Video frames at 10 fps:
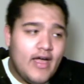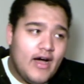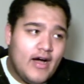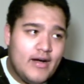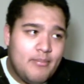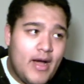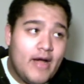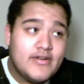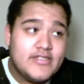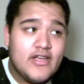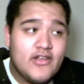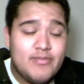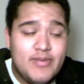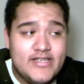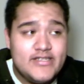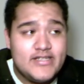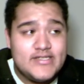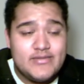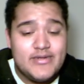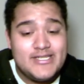Piracy on the PlayStation
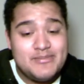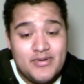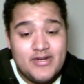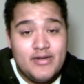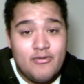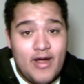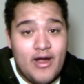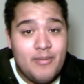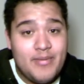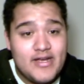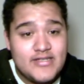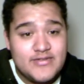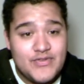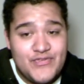3 is pretty rare because of the